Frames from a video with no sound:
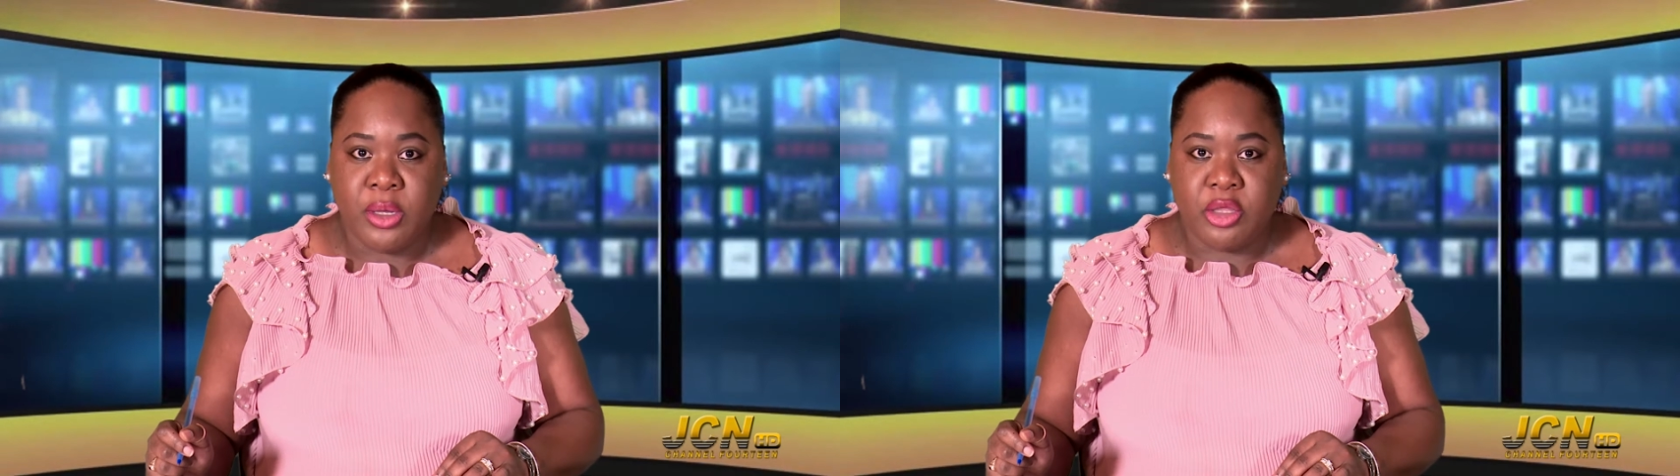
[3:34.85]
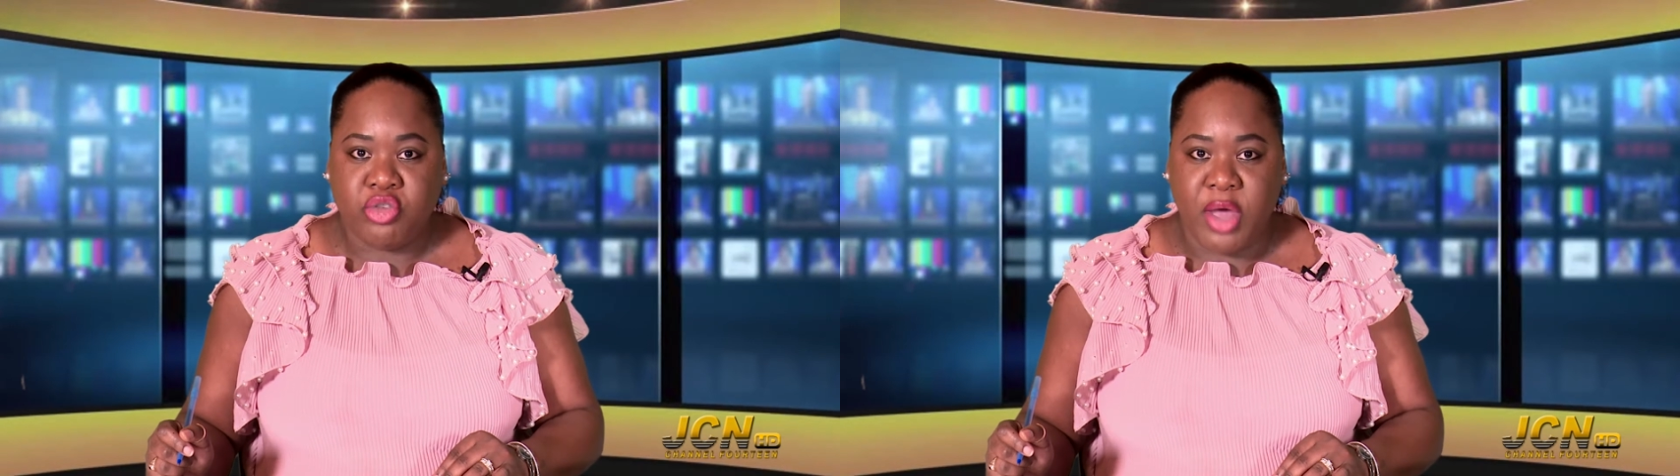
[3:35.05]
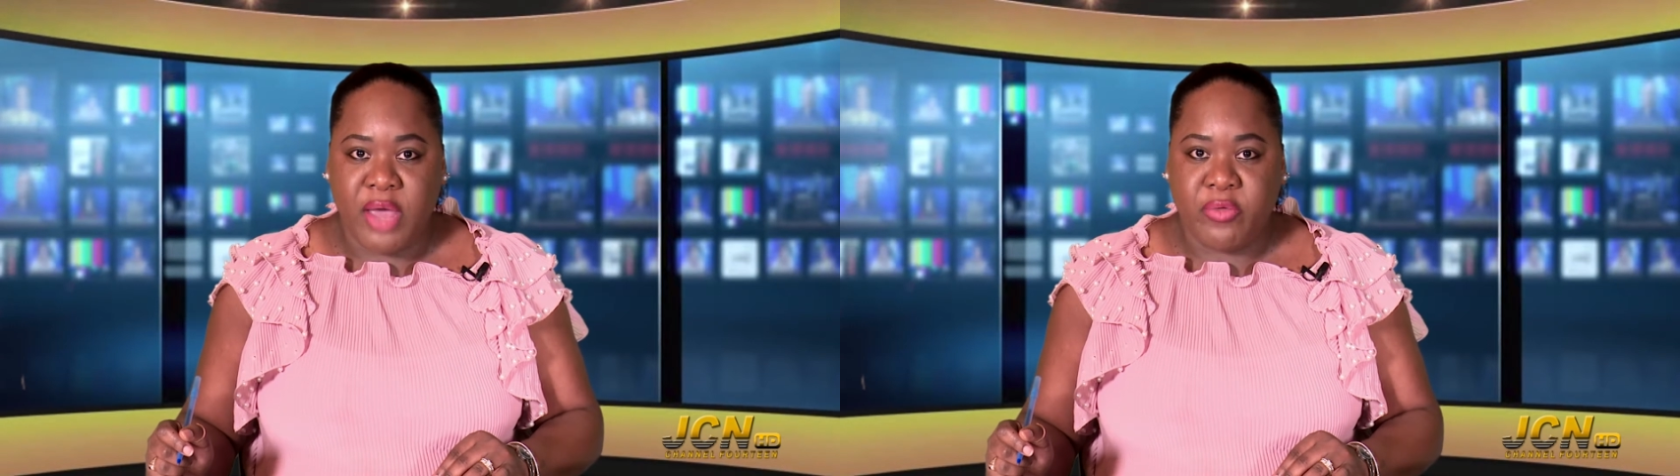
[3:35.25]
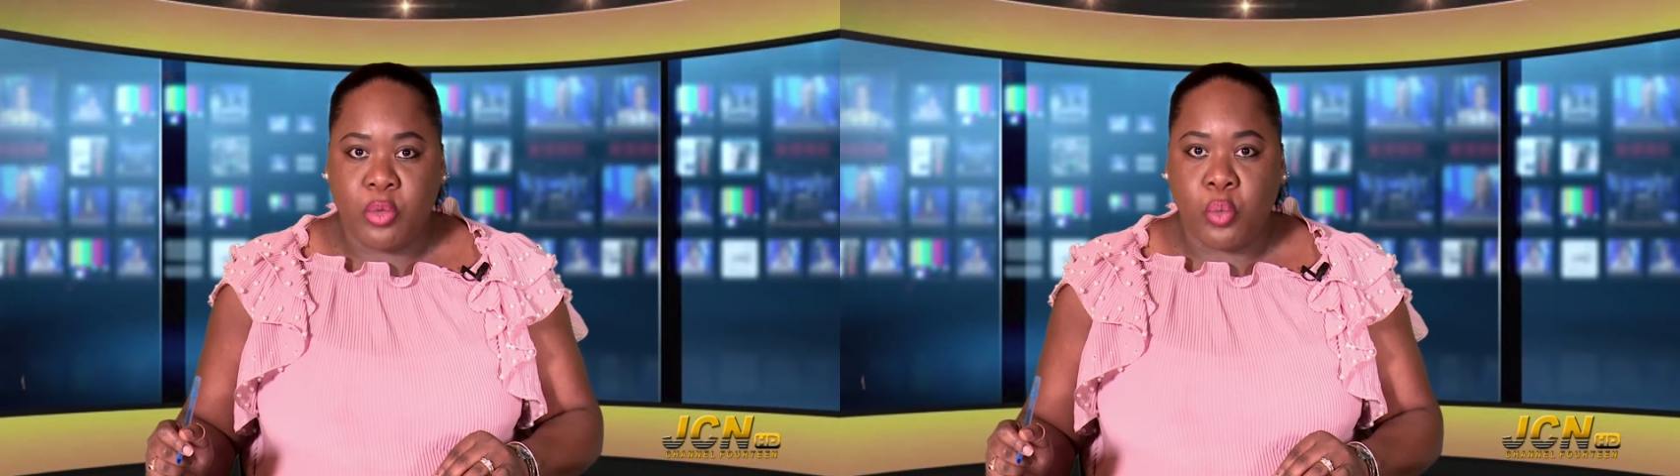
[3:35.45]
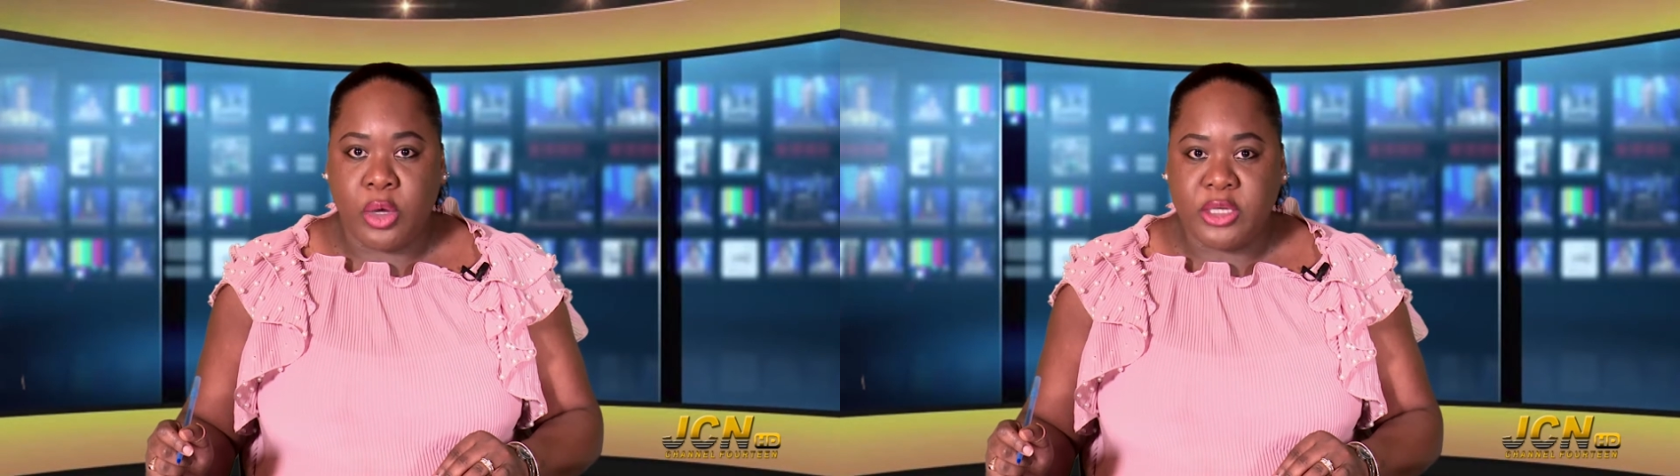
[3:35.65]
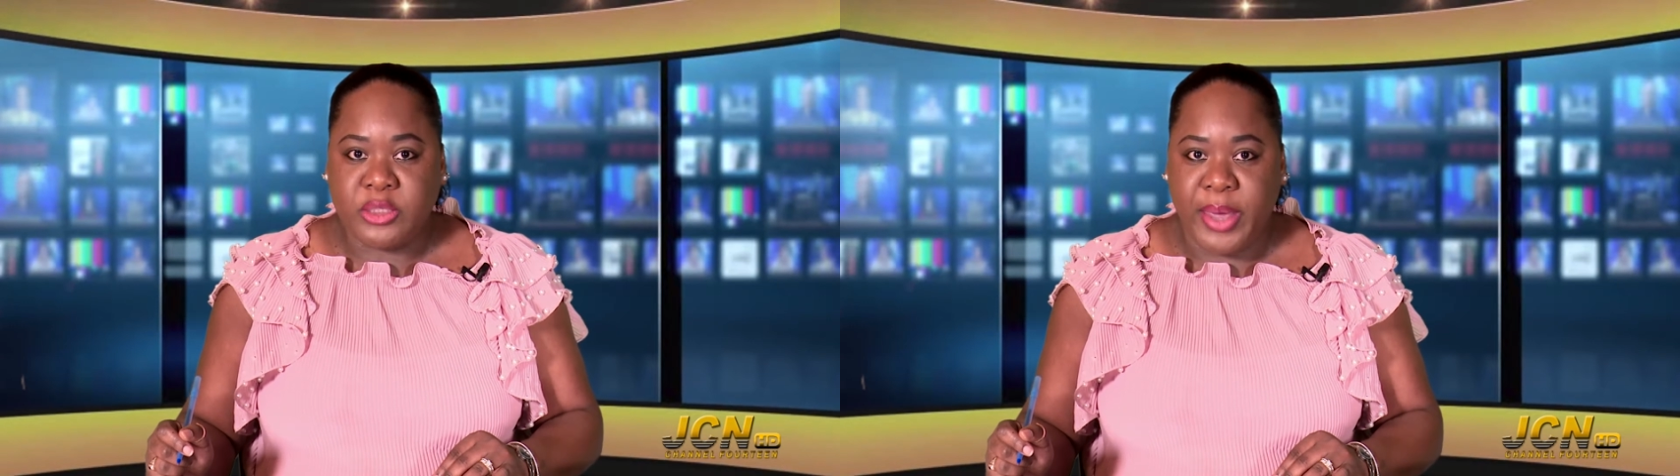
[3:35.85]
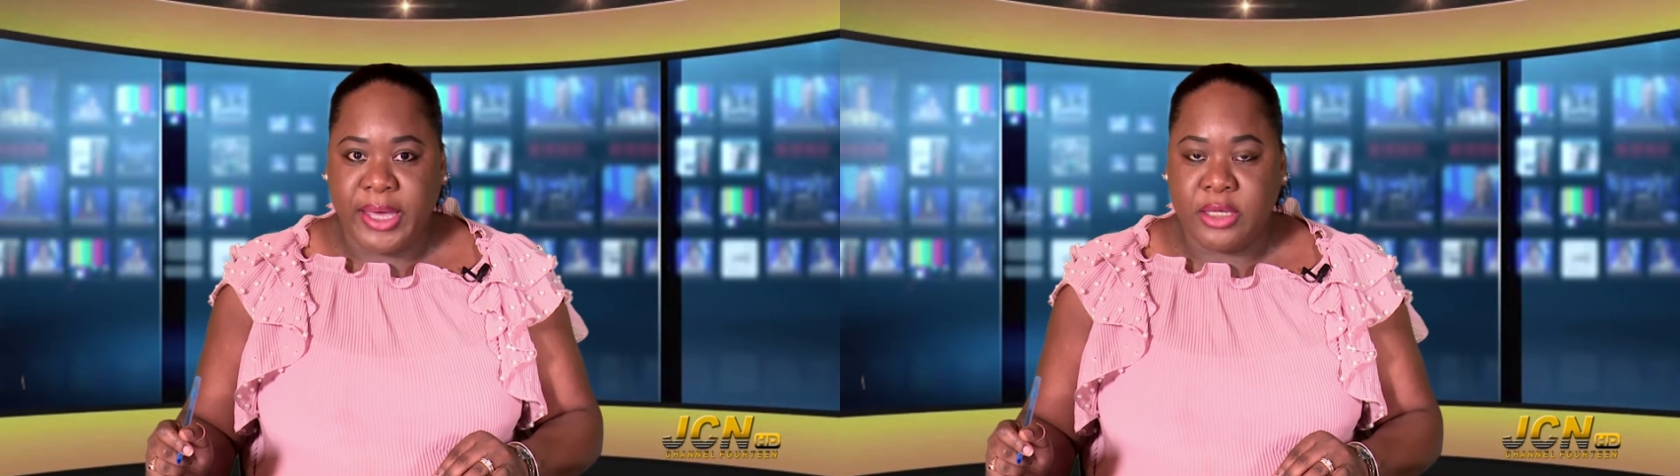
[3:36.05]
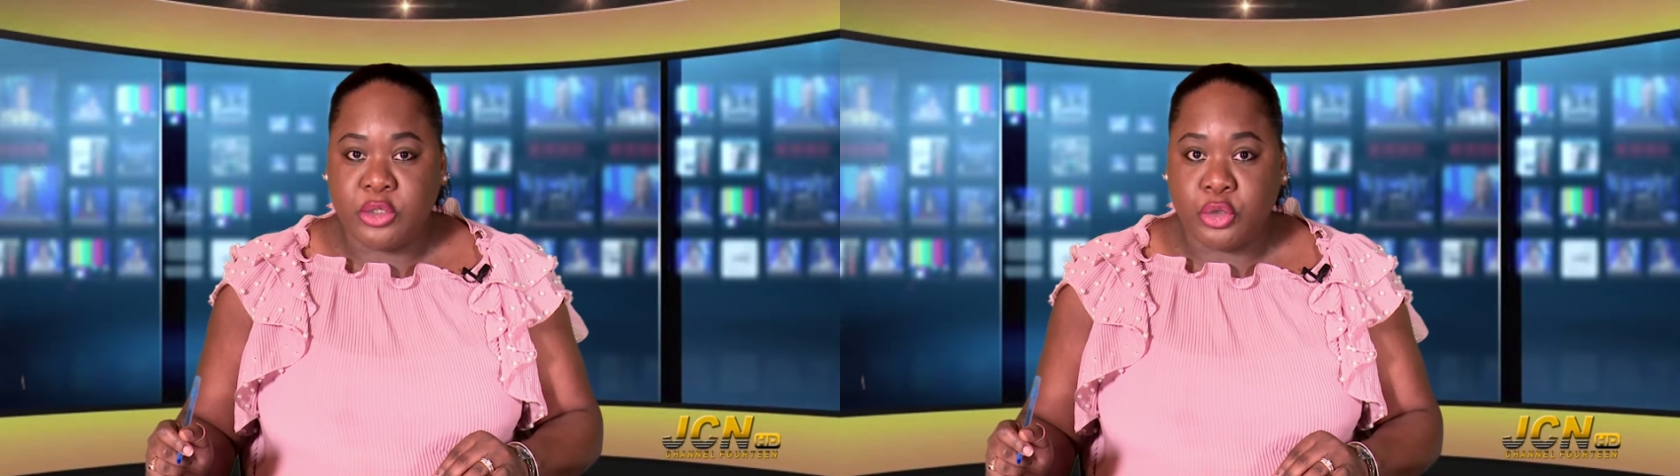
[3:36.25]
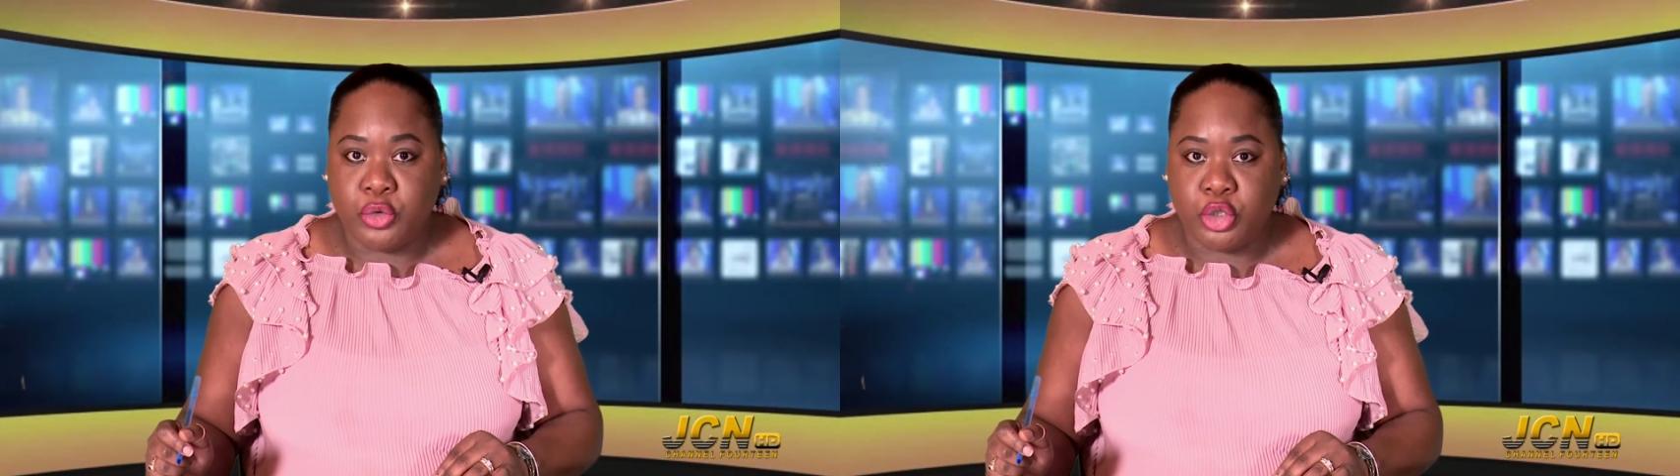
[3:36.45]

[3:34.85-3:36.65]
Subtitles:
The driver was beckoned to